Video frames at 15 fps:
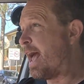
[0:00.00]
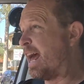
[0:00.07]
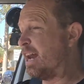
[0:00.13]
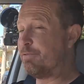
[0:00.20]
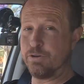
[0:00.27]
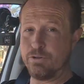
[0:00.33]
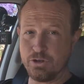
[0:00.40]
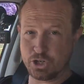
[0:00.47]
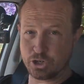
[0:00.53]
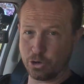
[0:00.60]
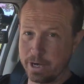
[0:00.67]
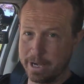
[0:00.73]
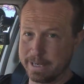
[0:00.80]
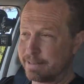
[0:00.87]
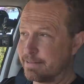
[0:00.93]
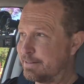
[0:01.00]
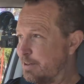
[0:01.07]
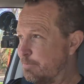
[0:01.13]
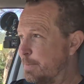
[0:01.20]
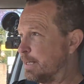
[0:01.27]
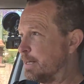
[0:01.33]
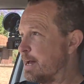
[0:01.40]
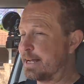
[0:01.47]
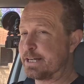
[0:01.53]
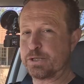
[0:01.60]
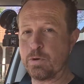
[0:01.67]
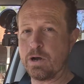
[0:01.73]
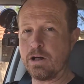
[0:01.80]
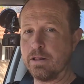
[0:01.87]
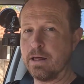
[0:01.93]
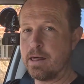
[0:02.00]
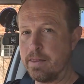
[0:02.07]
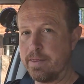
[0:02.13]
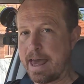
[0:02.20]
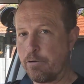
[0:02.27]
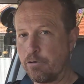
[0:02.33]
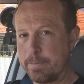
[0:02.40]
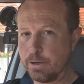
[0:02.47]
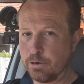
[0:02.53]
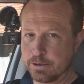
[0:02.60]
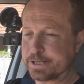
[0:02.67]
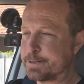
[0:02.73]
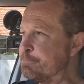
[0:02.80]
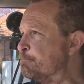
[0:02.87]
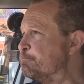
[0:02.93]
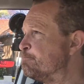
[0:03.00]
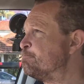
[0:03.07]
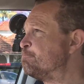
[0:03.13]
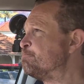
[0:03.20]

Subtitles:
And if you enjoy it, give me a like as well, that would be awesome.